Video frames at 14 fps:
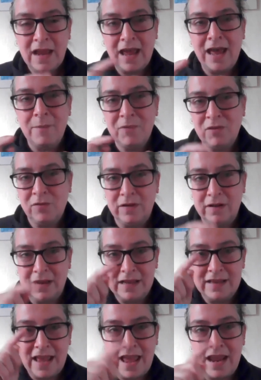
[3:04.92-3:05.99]
Aptera
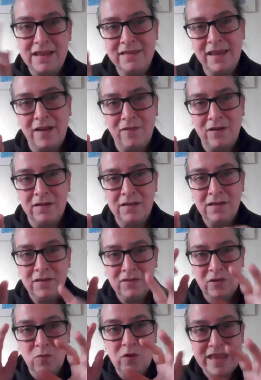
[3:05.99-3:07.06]
is aptera,
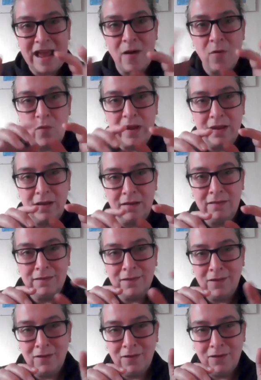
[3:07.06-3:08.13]
so without wings.
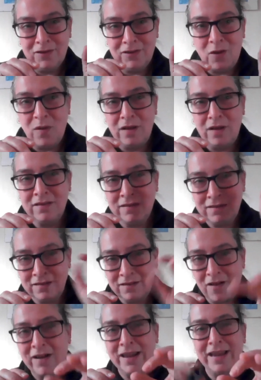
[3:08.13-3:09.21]
So a
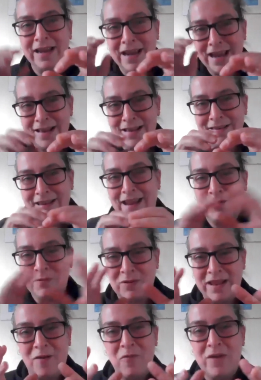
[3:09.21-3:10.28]
sucking insect
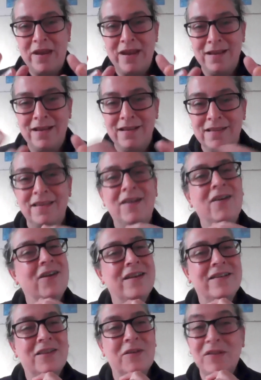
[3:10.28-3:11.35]
without wings.
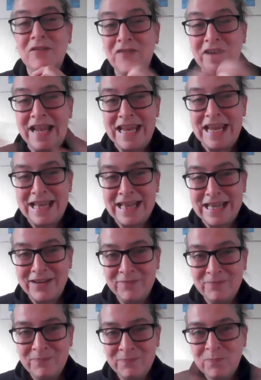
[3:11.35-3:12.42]
So it's fleas.
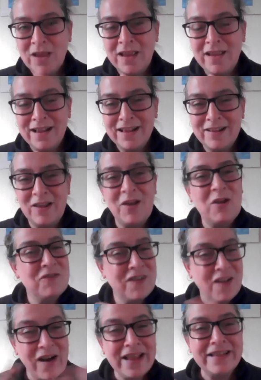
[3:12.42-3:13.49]
So
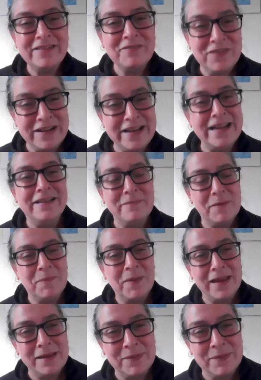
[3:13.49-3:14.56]
flies and fleas are my
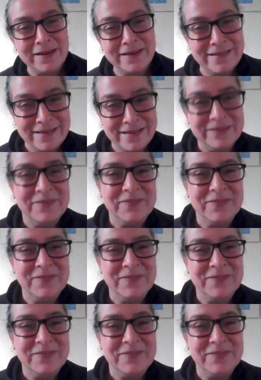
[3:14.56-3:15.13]
babies.